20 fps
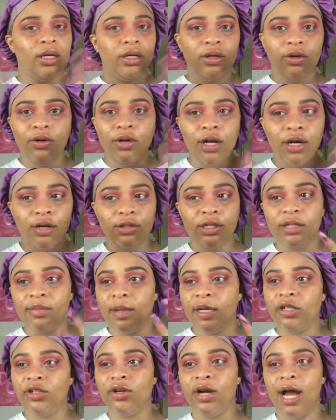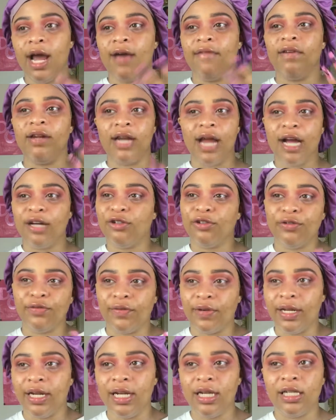you know, just make sure I have a natural
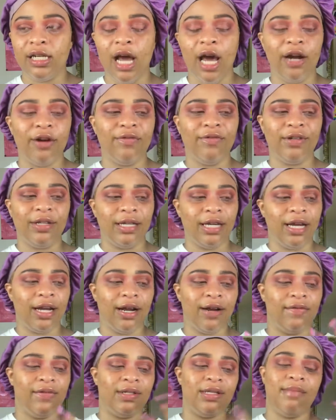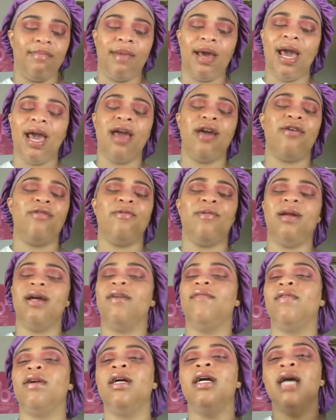finish. I don't really care if it's a matte or
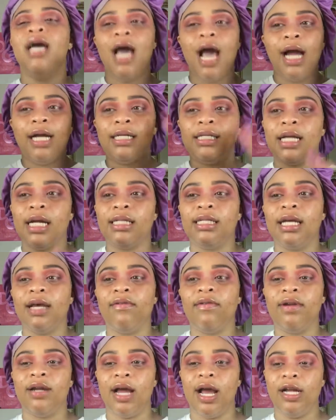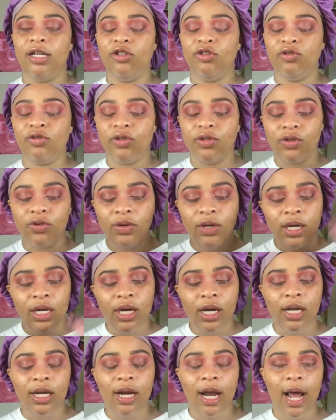whatever. I just like to have a natural,
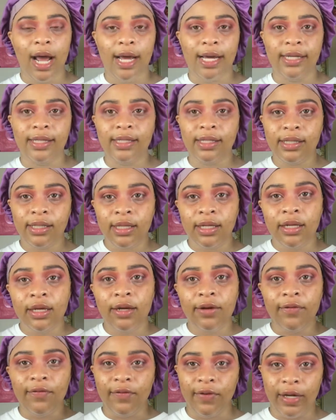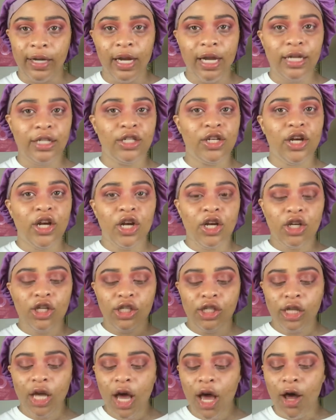nice finish.
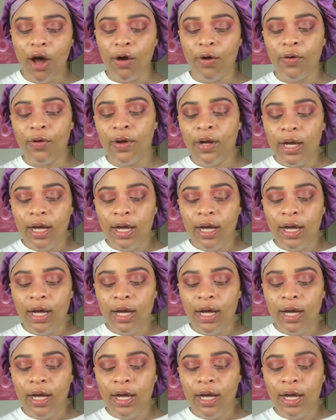So